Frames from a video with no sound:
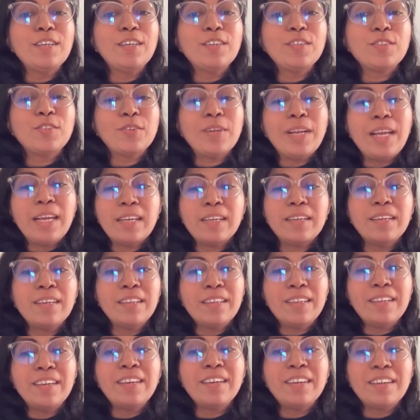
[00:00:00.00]
So
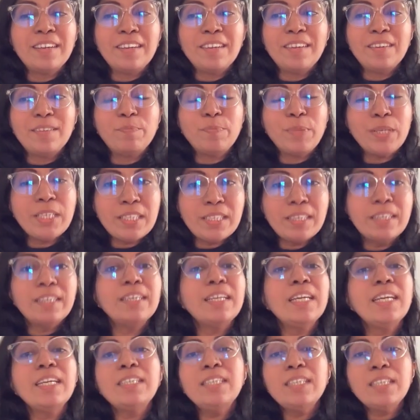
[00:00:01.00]
like the
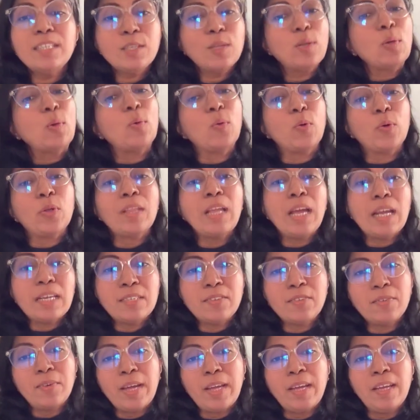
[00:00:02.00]
percentage is low,
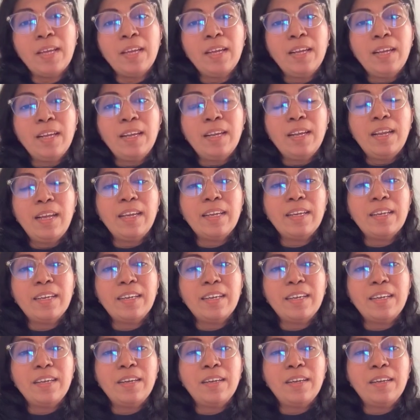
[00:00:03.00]
that's why, like